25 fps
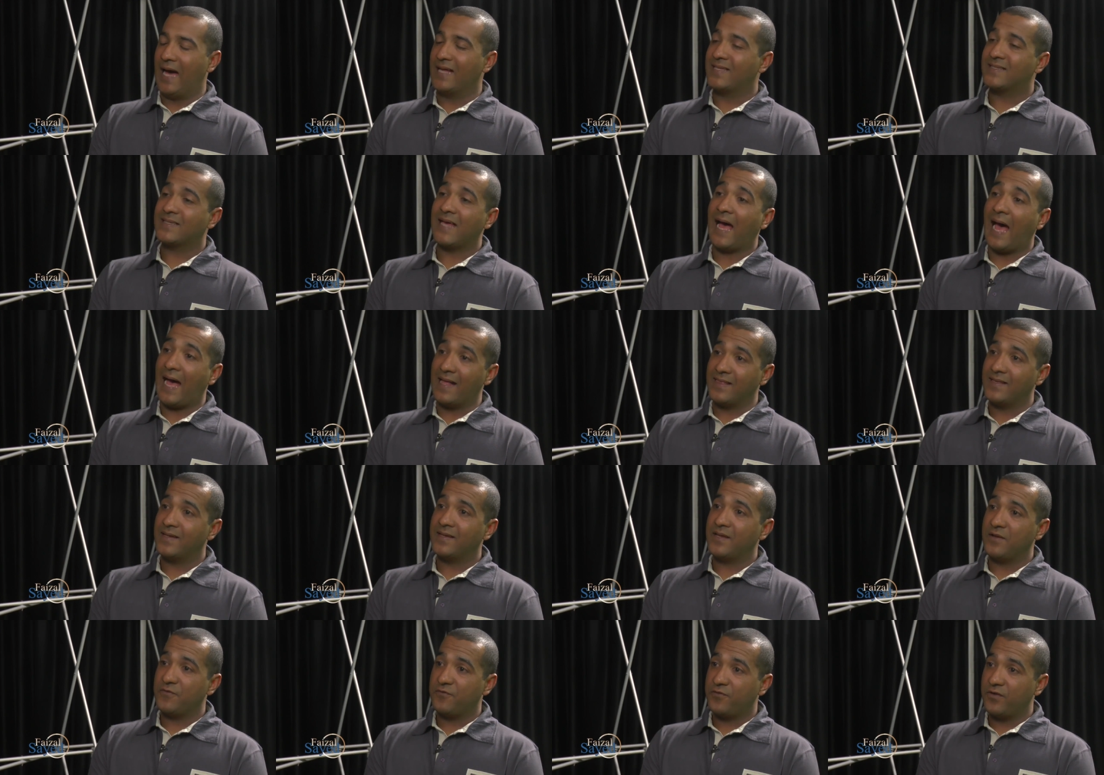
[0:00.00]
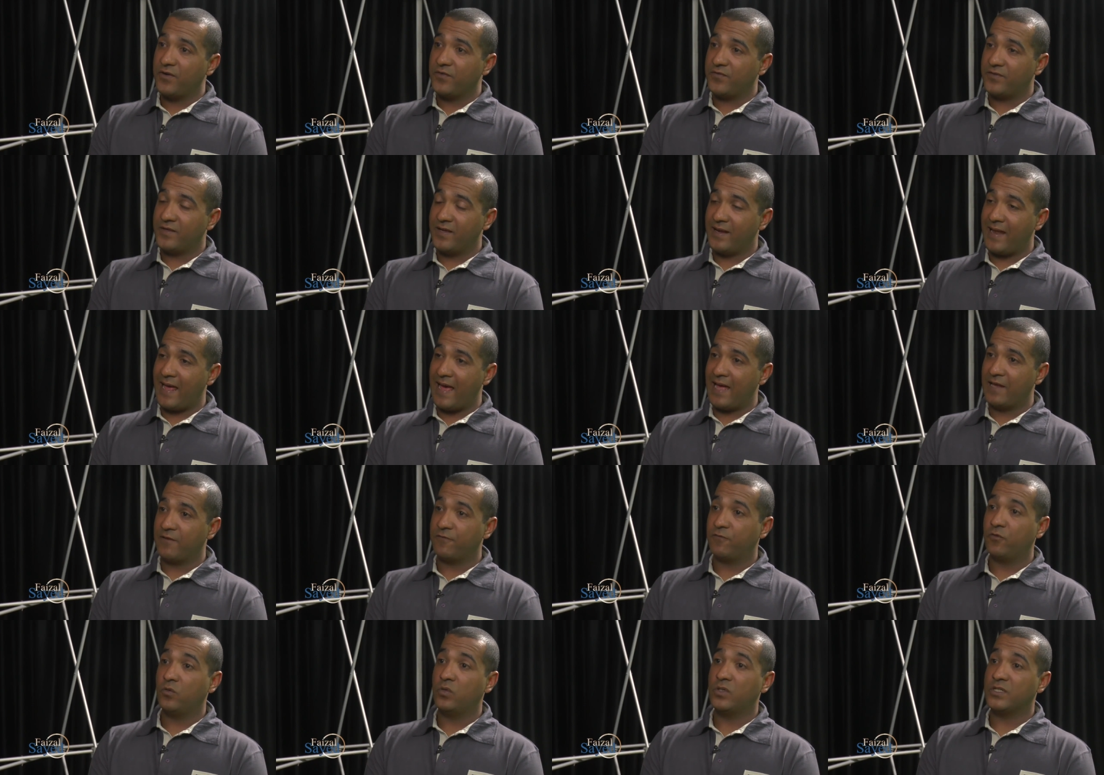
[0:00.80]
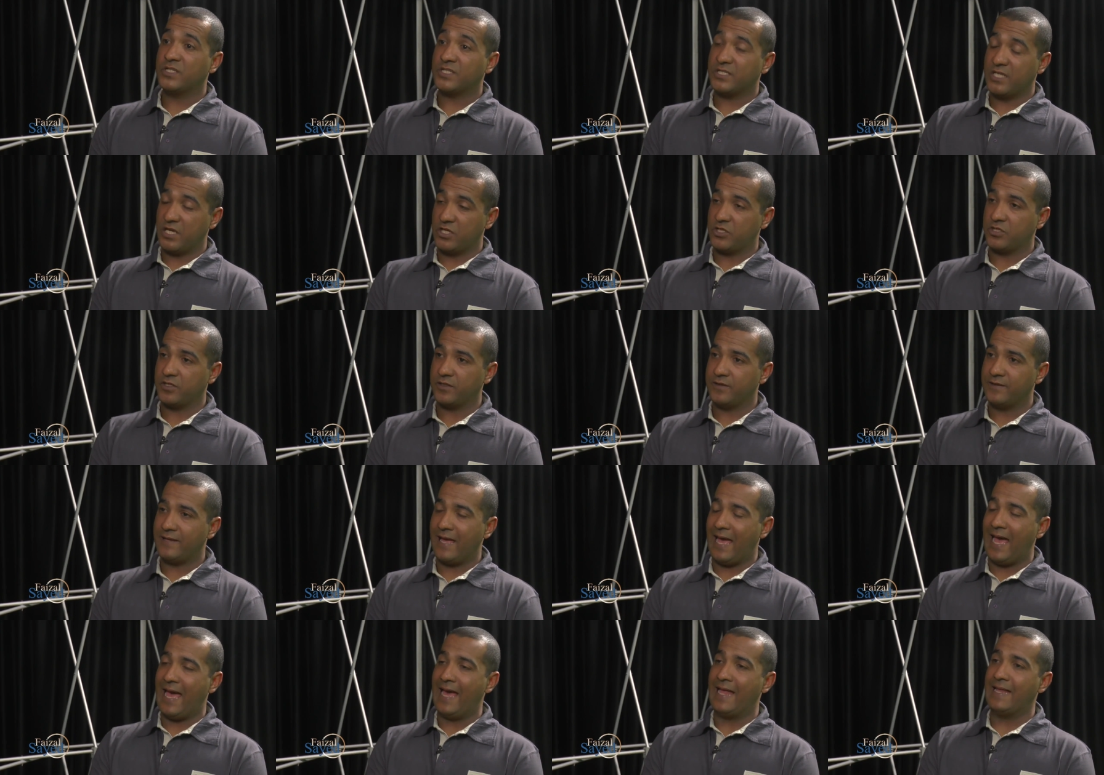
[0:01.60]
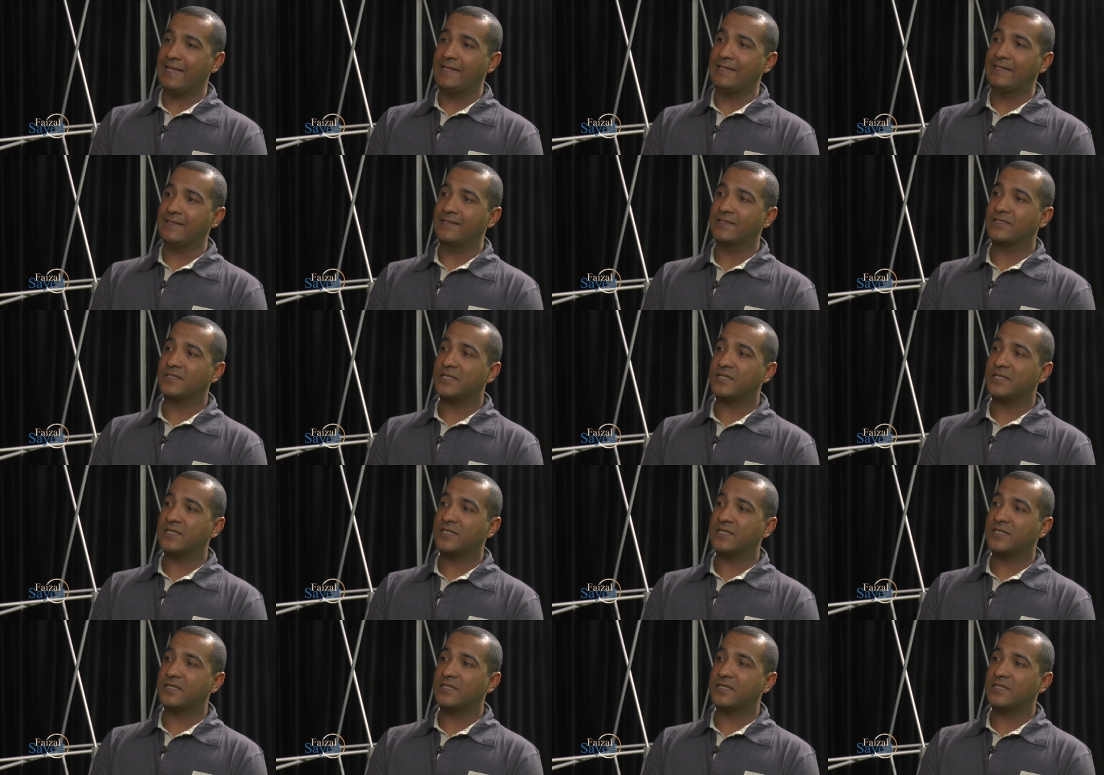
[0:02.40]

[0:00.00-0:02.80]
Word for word: It's 150 Rand for a session, and the